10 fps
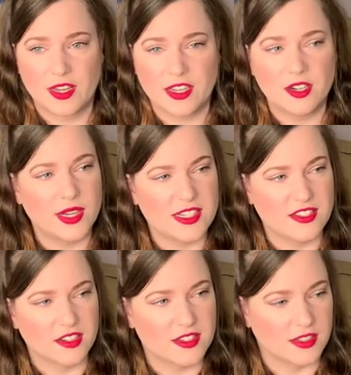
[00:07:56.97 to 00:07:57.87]
I know I
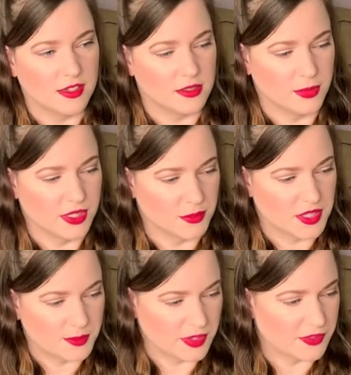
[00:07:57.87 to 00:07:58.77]
dunked a little bit on
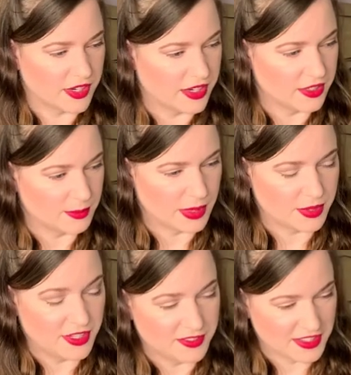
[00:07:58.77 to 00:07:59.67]
Spitfire in my
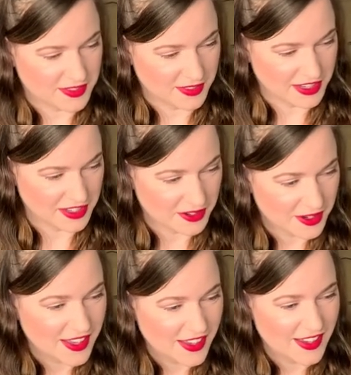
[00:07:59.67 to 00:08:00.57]
previous video.
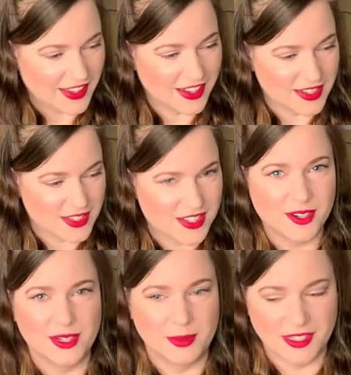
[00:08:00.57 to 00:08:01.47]
Uh,
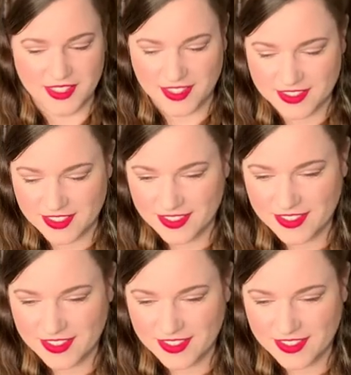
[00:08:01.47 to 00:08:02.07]
sorry about that.